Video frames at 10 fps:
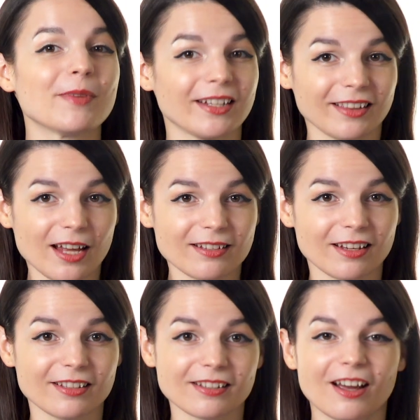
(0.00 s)
minute
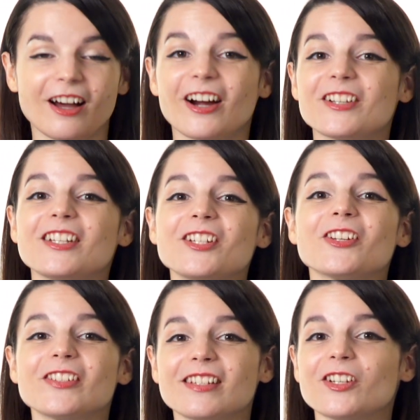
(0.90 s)
lessons, our
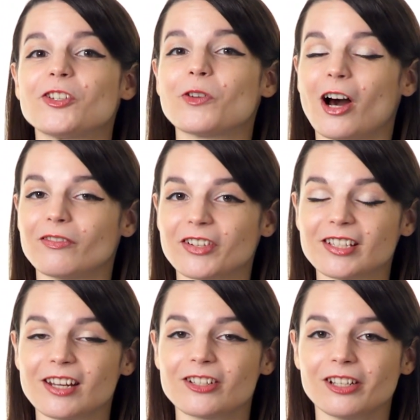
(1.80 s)
teachers teach you
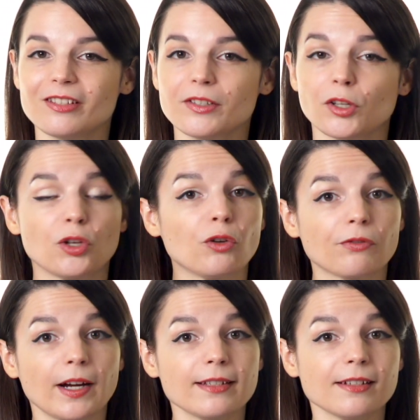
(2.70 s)
conversations, new
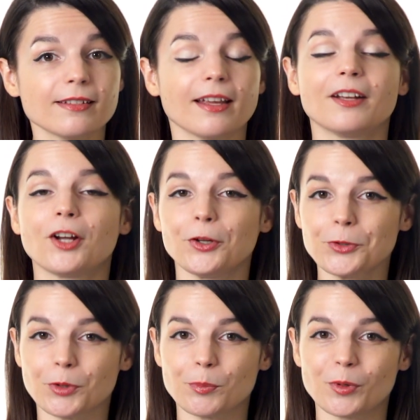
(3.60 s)
phrases, and
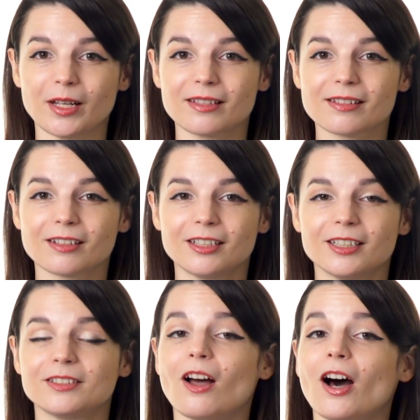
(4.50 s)
cultural points.
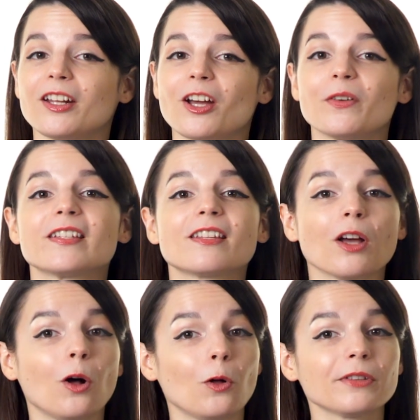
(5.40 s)
Audio is the
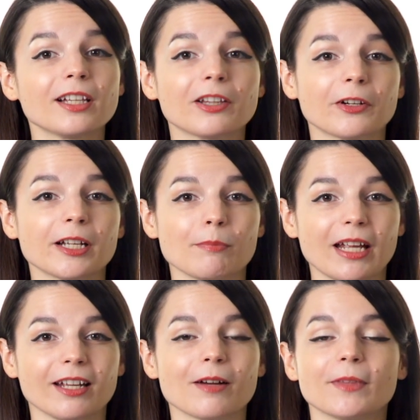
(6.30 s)
only learning
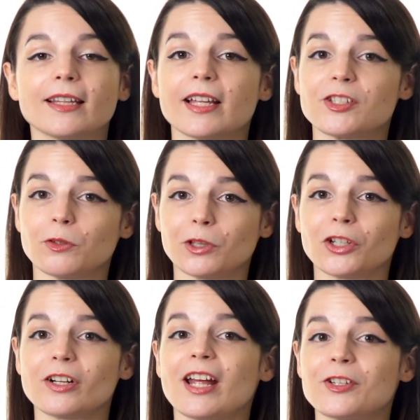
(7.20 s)
medium that lets you
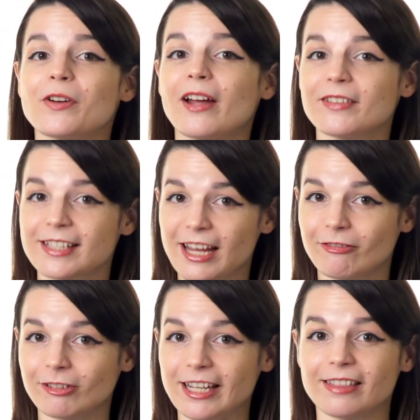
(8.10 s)
learn and drive
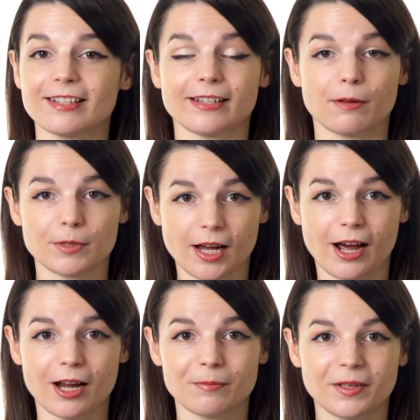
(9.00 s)
safely at the same
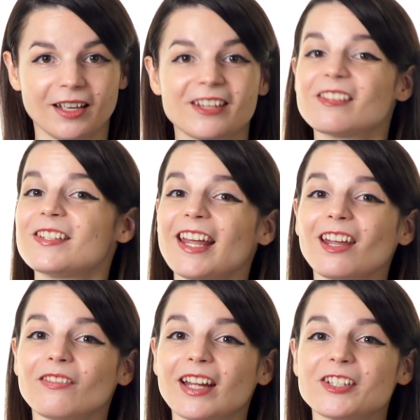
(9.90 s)
time, so take
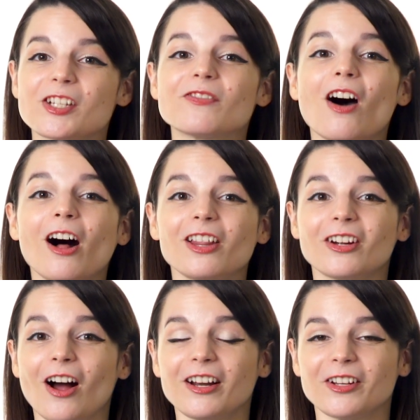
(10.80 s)
advantage of all
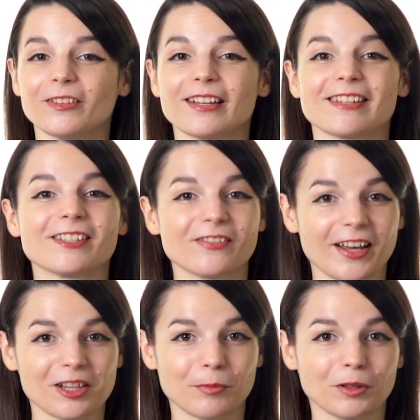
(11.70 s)
our audio lessons
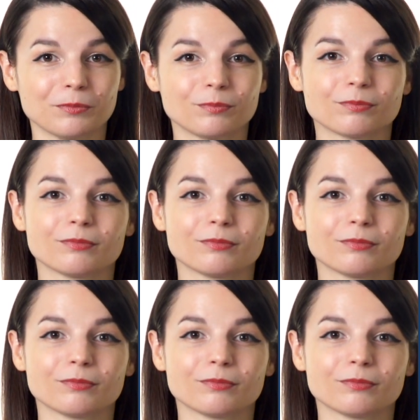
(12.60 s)
available.